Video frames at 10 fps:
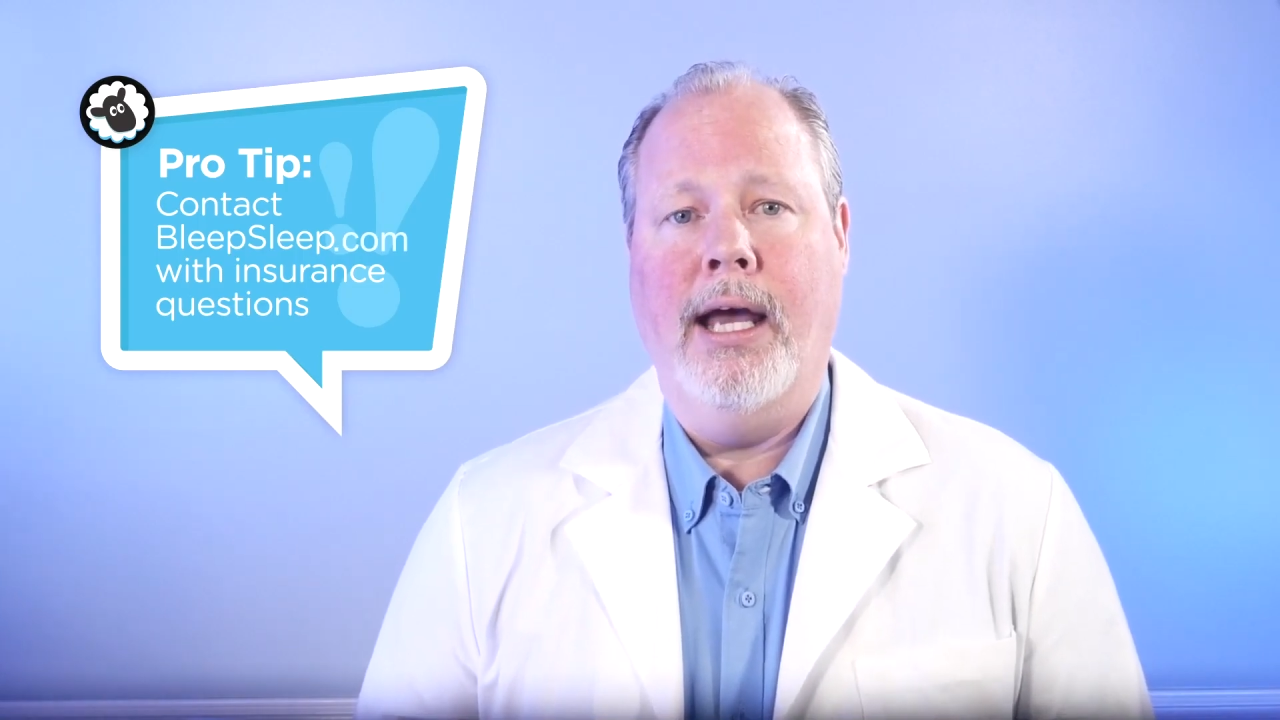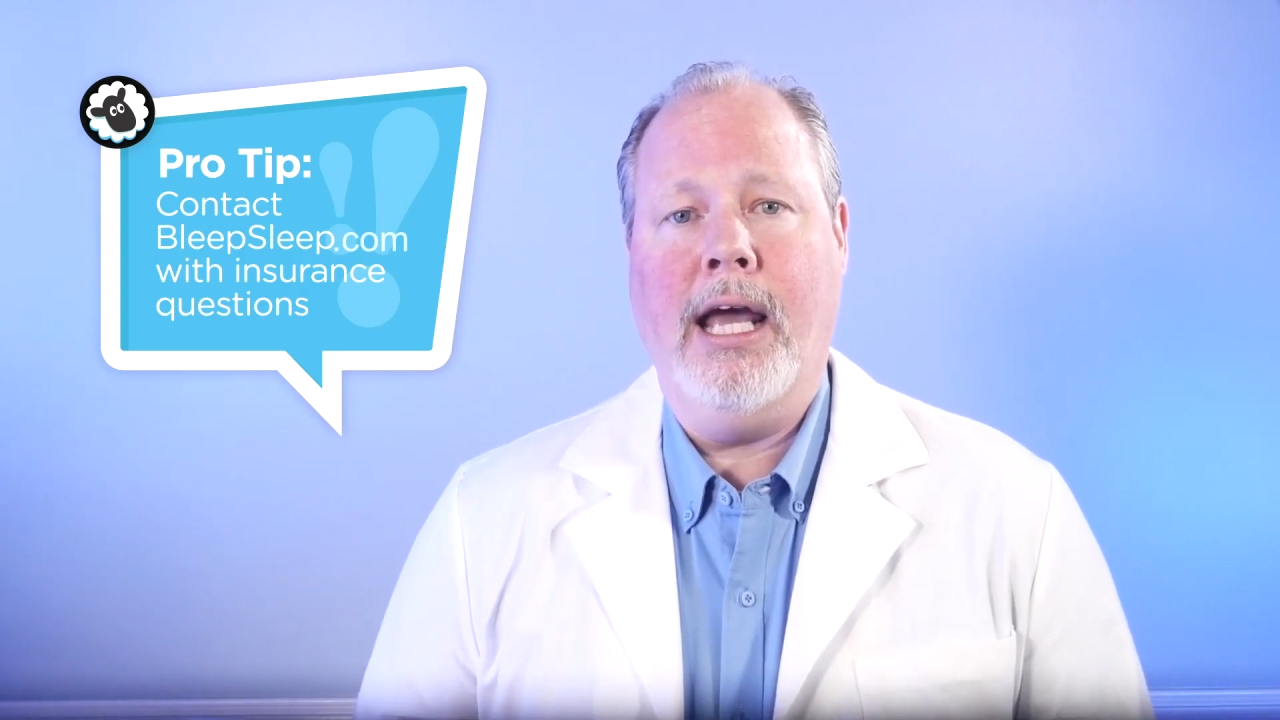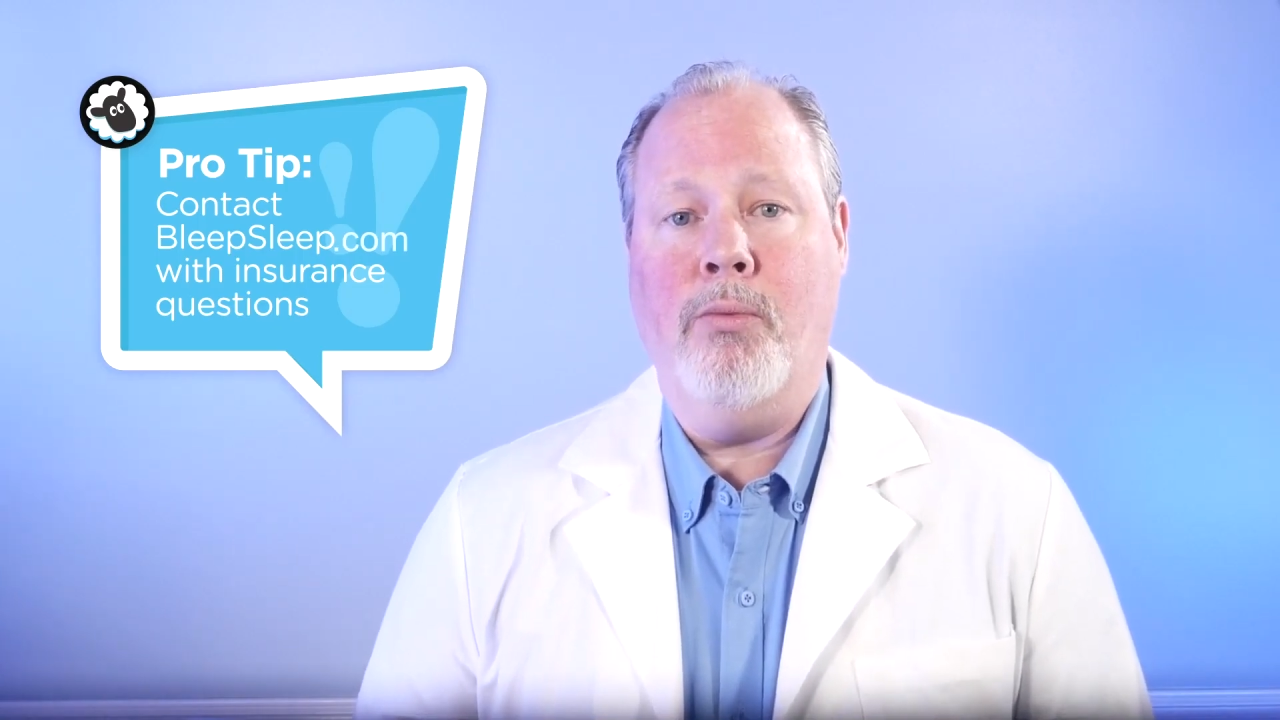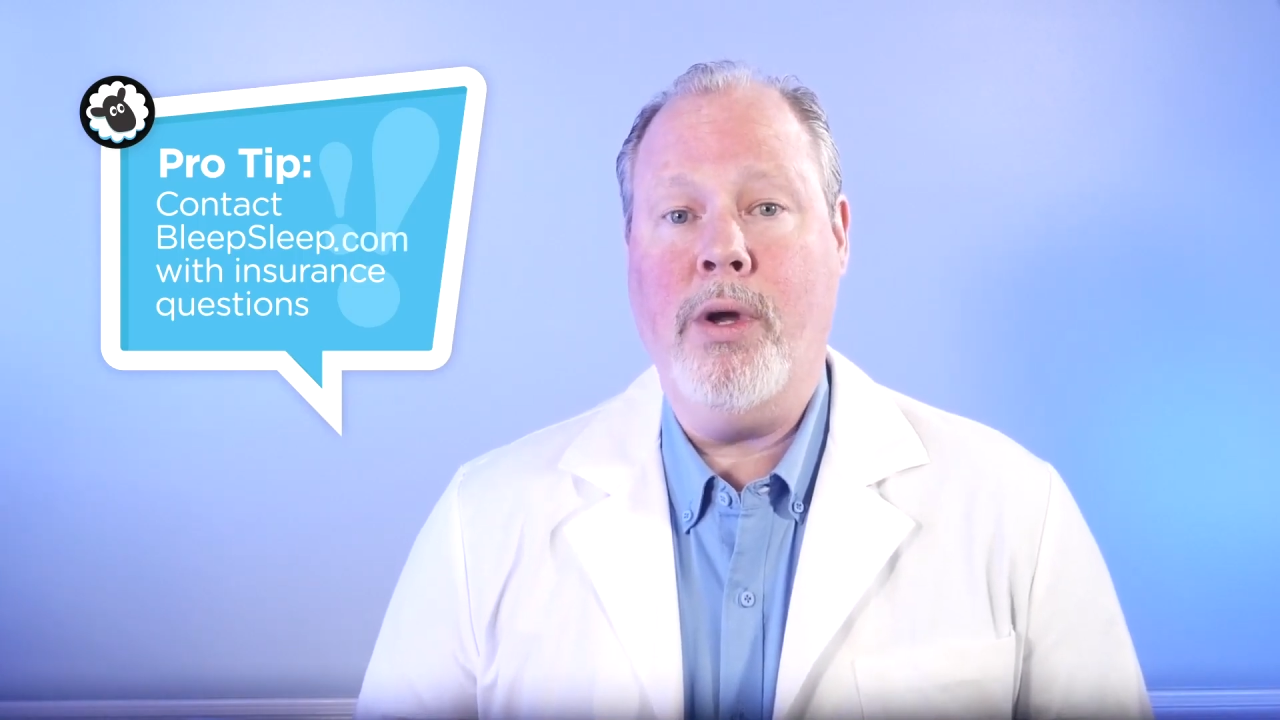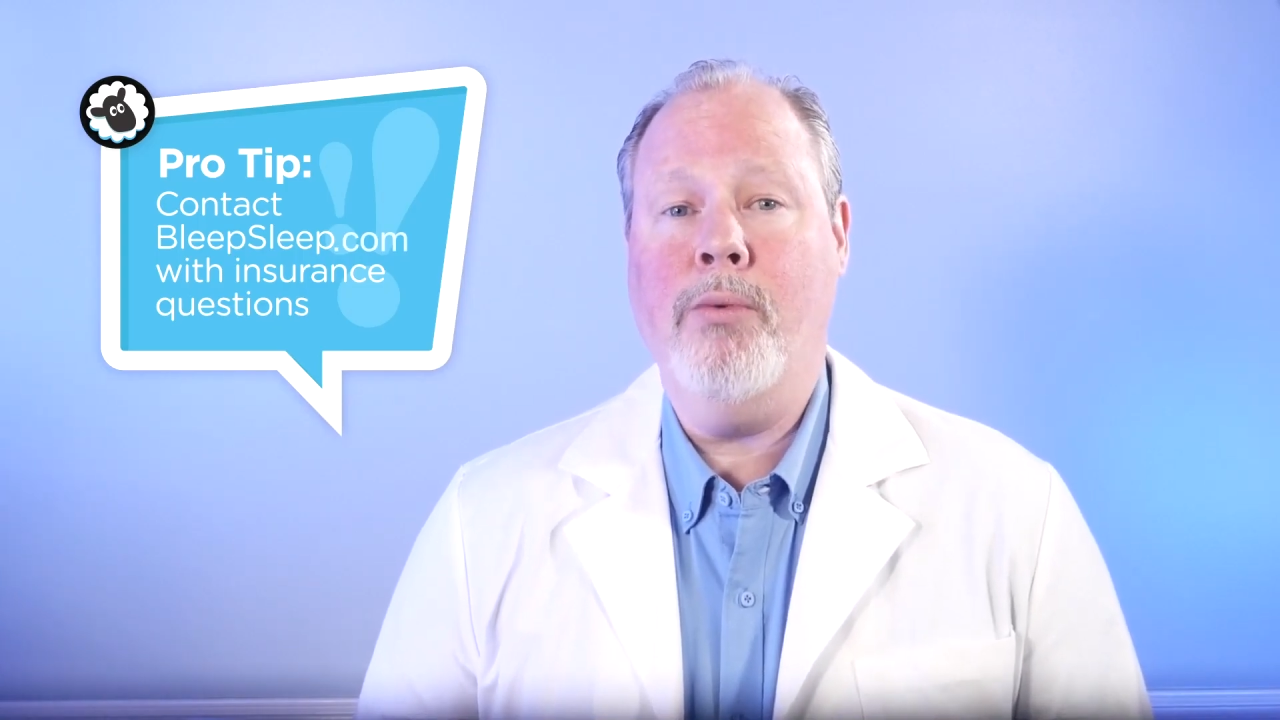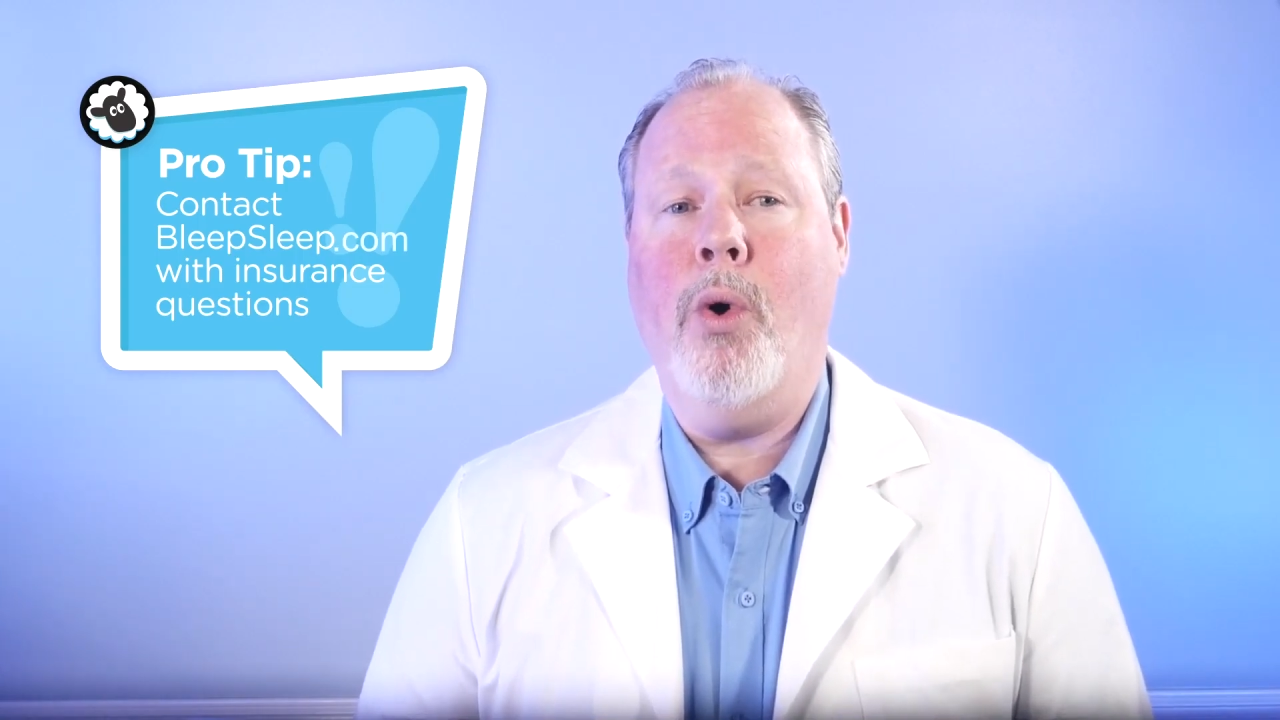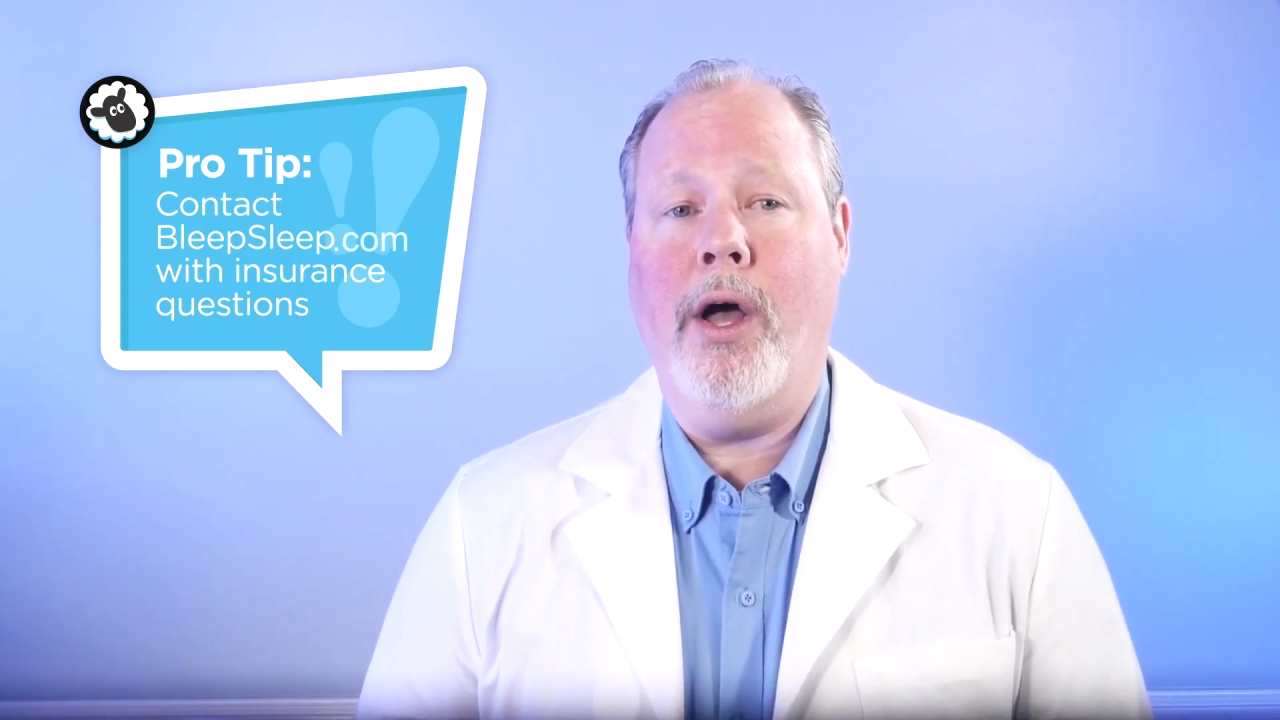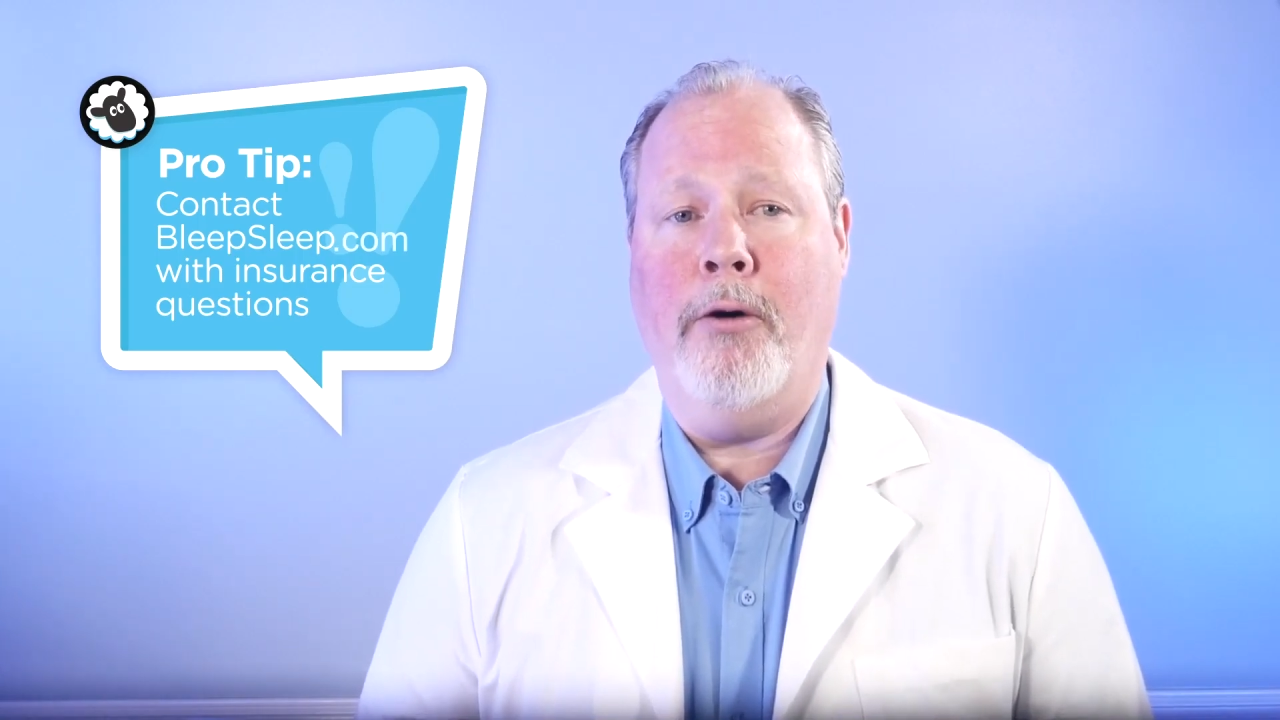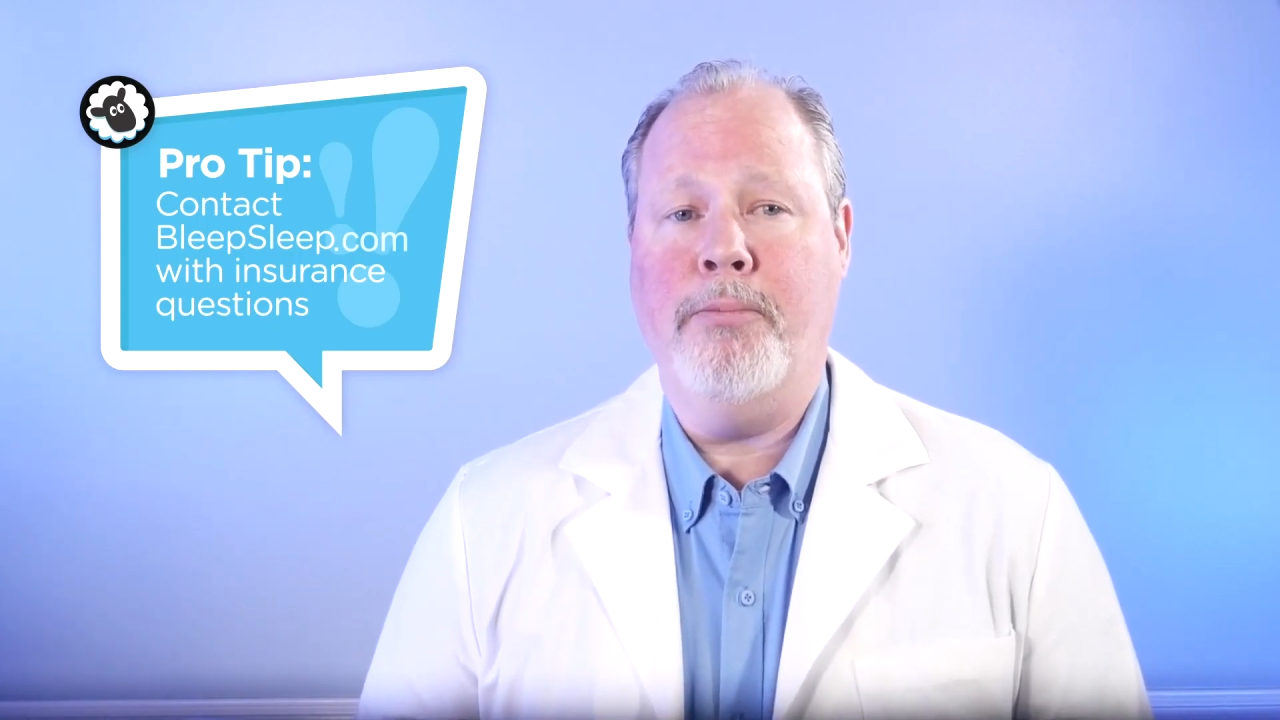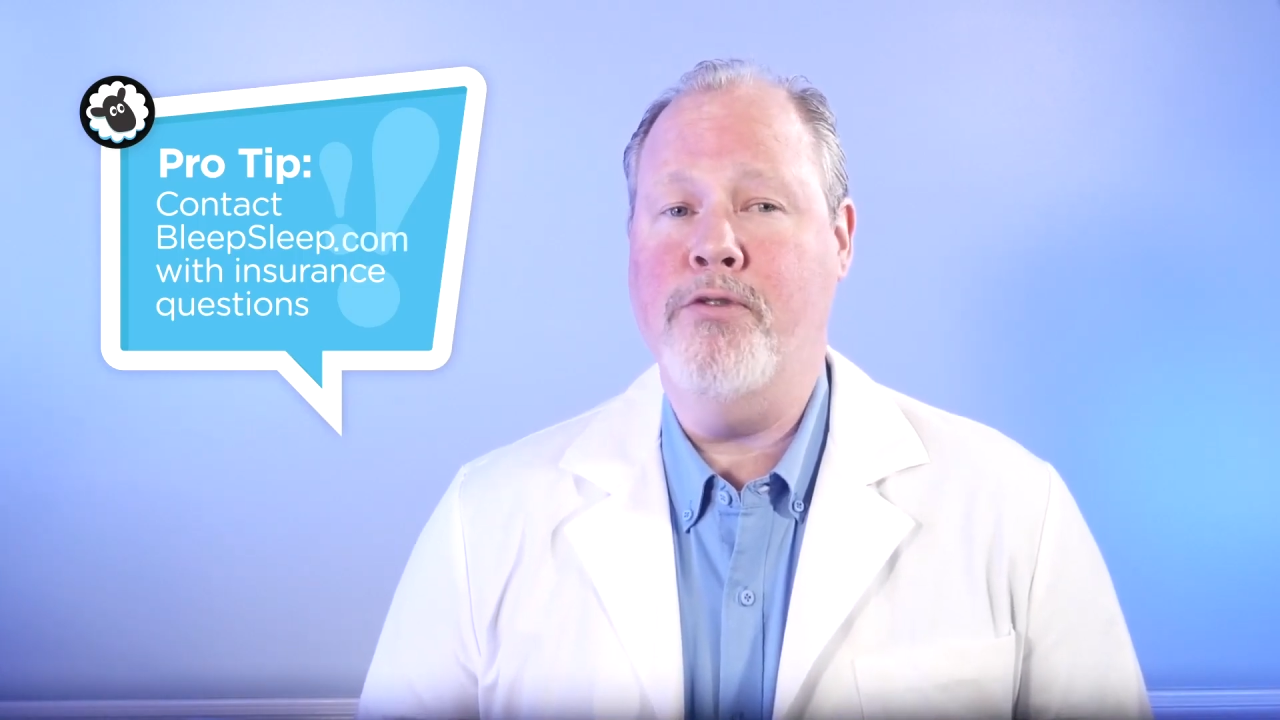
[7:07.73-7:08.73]
and we will
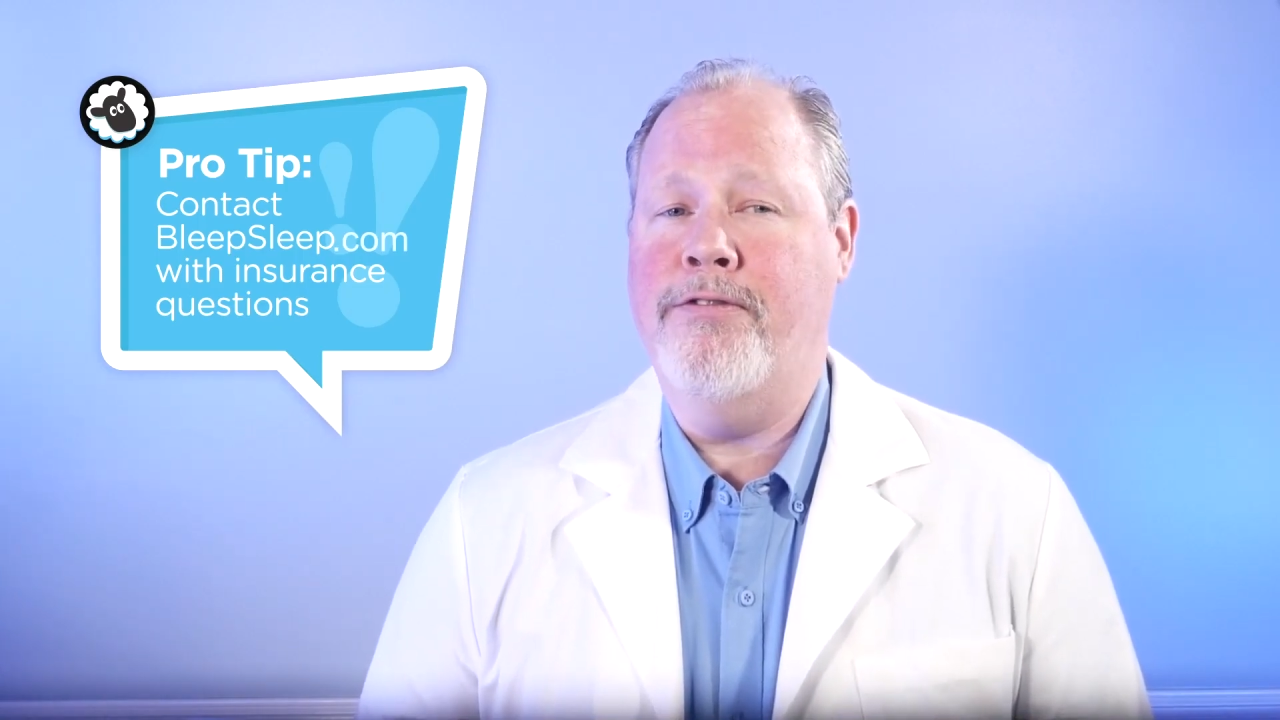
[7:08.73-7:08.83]
help